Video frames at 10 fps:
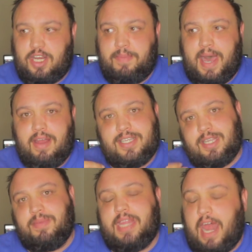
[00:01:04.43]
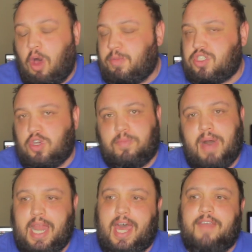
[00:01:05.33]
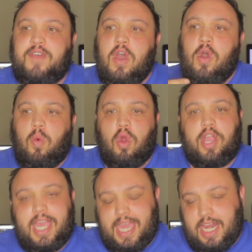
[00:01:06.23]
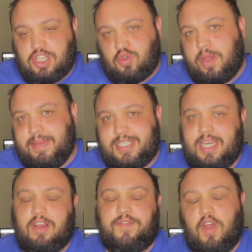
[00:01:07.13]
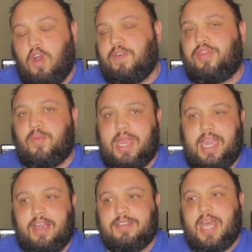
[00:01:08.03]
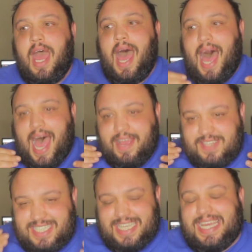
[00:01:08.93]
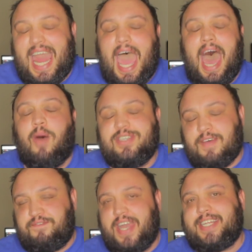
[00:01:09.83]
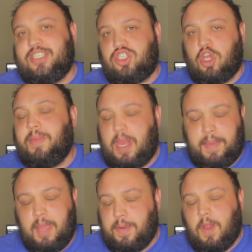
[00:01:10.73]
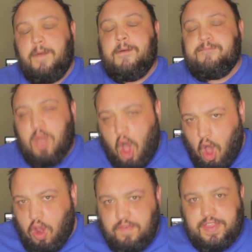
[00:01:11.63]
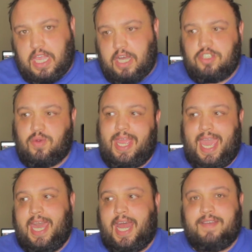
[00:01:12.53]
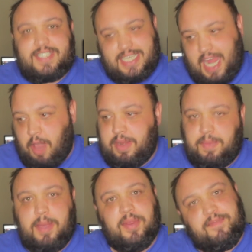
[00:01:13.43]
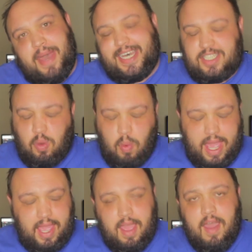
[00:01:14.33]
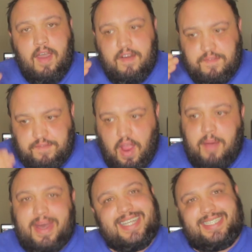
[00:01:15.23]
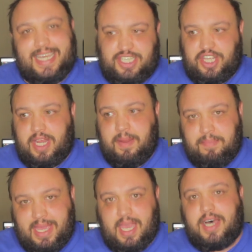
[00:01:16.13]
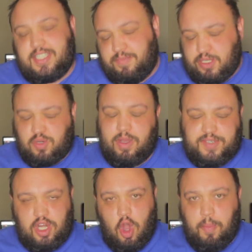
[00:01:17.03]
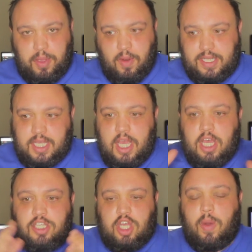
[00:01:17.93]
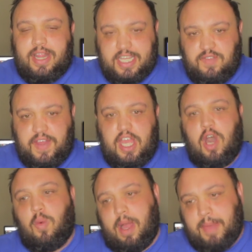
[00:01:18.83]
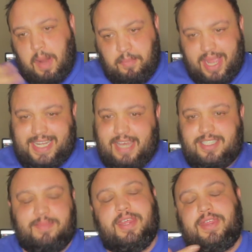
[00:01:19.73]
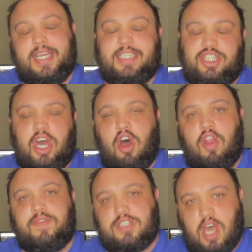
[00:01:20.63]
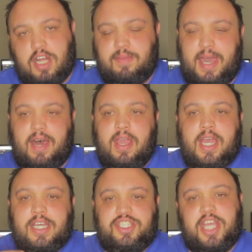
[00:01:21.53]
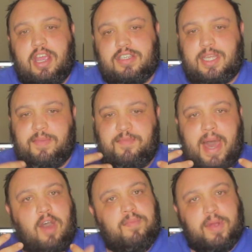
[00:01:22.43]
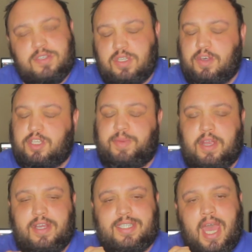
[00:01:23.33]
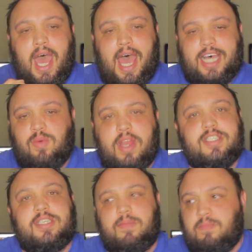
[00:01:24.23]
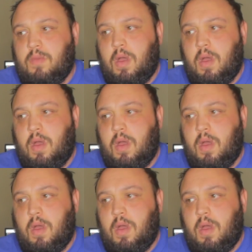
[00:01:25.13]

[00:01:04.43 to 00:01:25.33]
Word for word: about. It's something that almost took my life. Working in a treatment center for over 3 years, I've seen how it's affected so many people all over the country, and I've seen how many people have passed away from addiction because of prescription opioids. So in this video, I'm gonna break down some of the things that John Oliver talked about, share some of my own personal experience, as well as some